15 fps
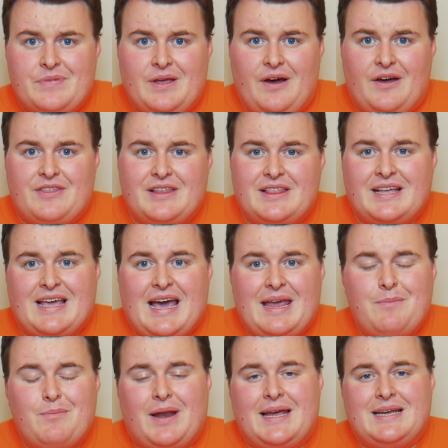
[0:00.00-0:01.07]
I think the
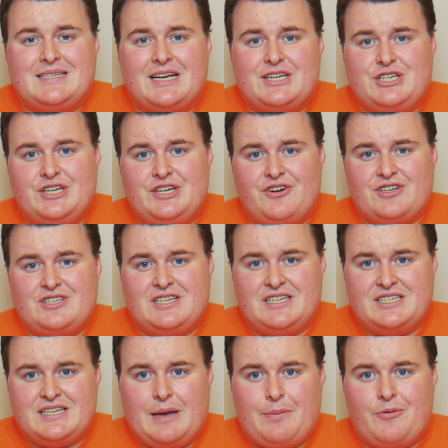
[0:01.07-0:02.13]
gameplay is actually nicely
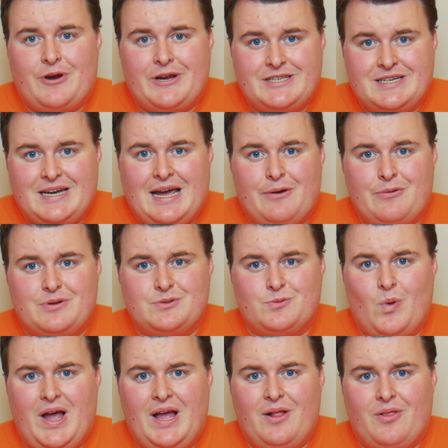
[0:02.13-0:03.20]
separated out as
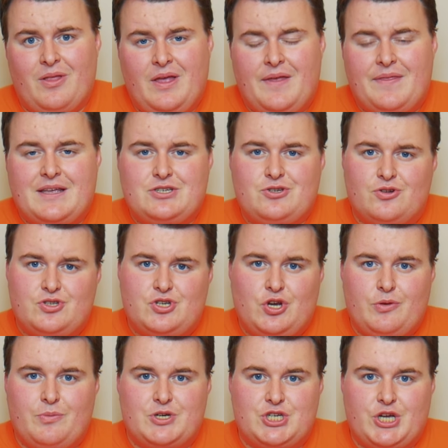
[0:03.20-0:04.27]
well. There's not
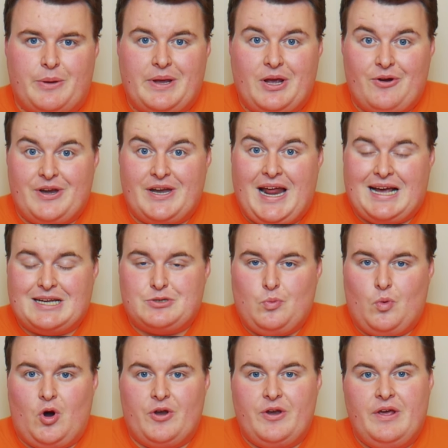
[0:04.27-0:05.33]
too much going on in Act
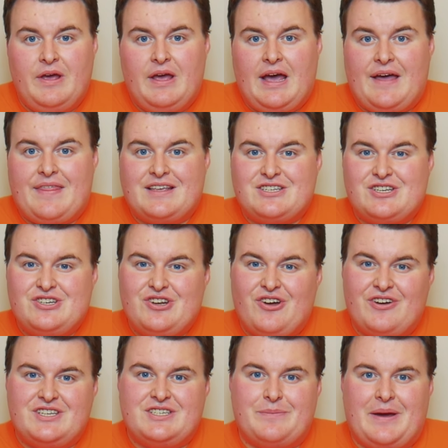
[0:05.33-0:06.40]
1, and there's a
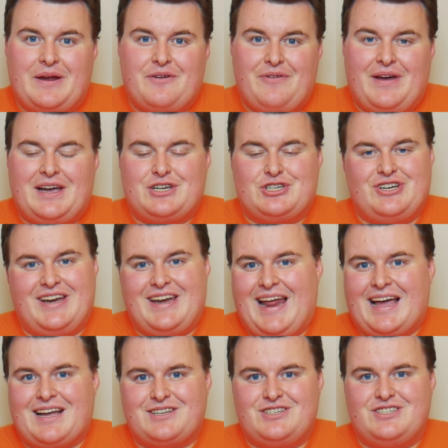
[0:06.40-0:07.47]
nice amount of action in
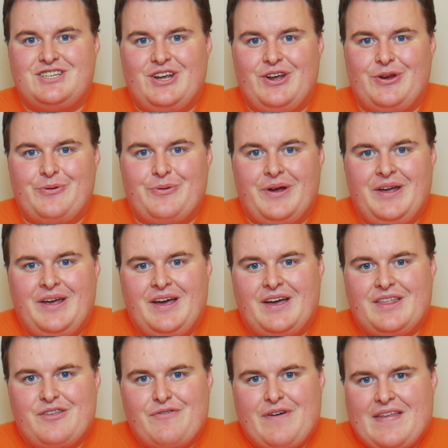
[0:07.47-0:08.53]
Act 2,
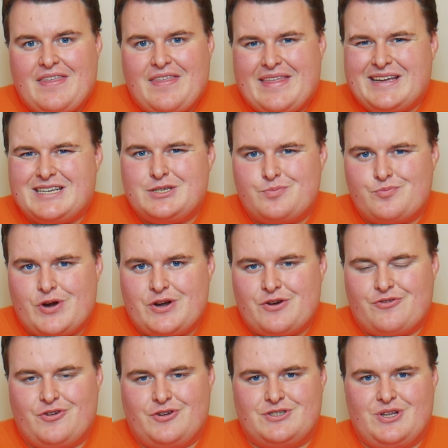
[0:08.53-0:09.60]
and the fact that they're spread
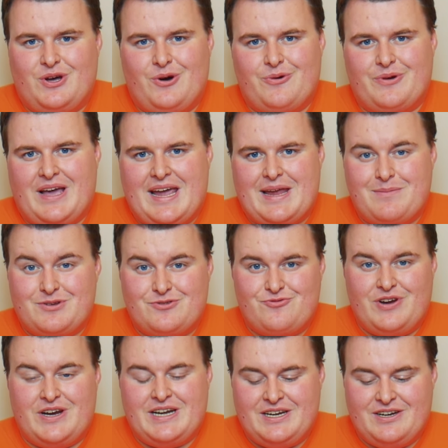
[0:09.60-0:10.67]
across the whole game is
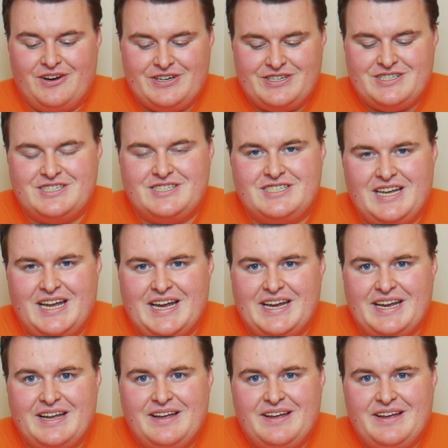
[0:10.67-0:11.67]
really nice to see.